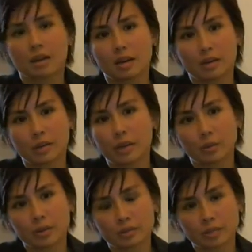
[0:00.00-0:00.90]
agree
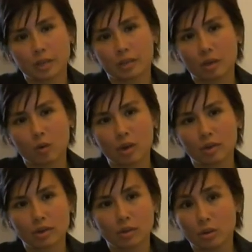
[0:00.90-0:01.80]
with gender
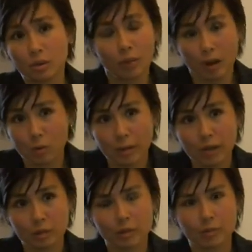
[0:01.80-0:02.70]
equality, or who may
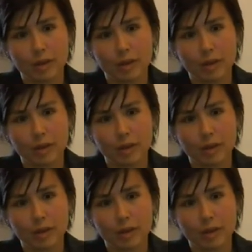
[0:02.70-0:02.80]
not be